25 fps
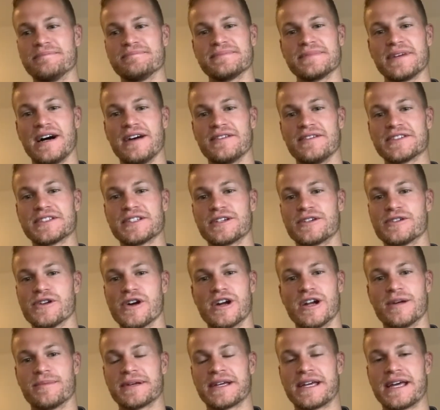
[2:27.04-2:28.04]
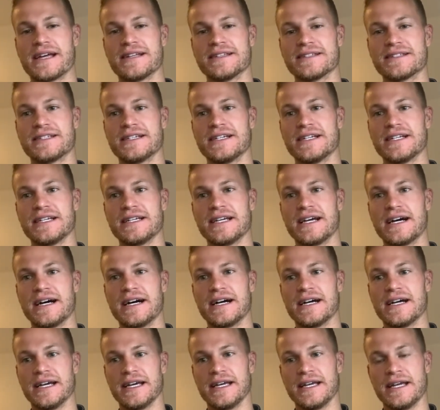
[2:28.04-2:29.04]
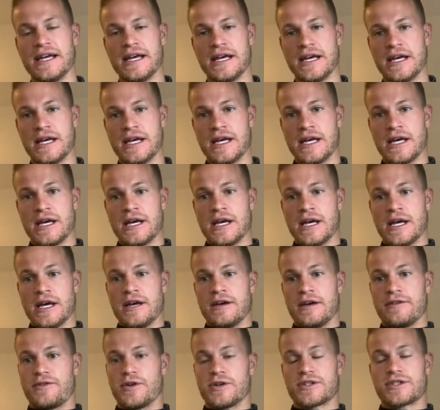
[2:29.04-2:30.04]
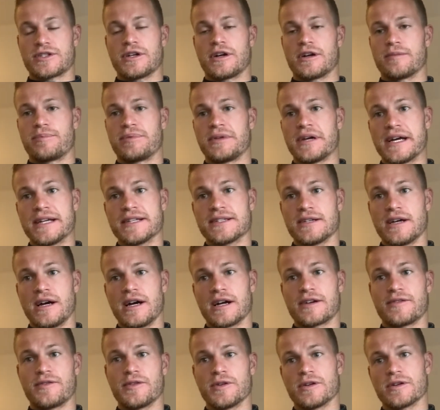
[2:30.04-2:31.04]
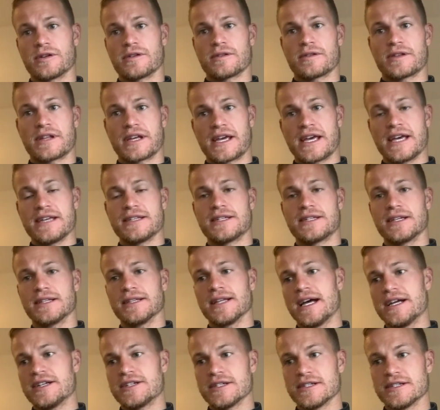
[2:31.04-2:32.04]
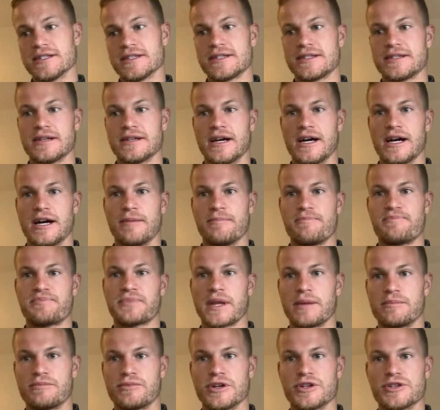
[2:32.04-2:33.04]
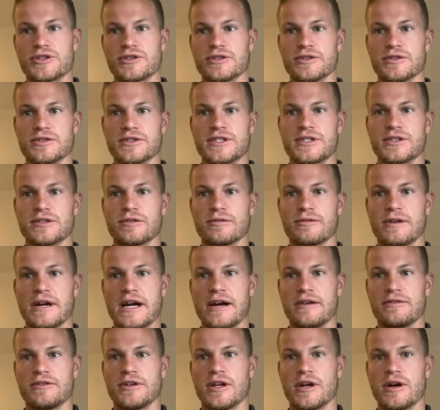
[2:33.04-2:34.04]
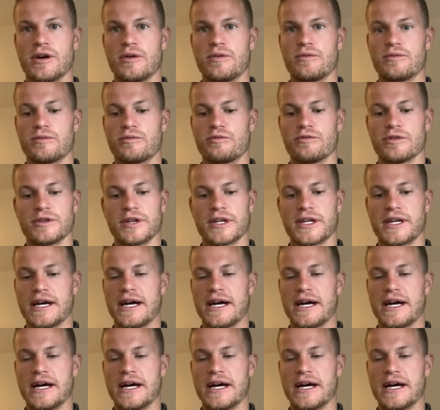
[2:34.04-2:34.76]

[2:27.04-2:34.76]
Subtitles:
obviously growing up in Kansas City, I first started playing soccer for the KC Legends. I'm pretty sure they're still around, really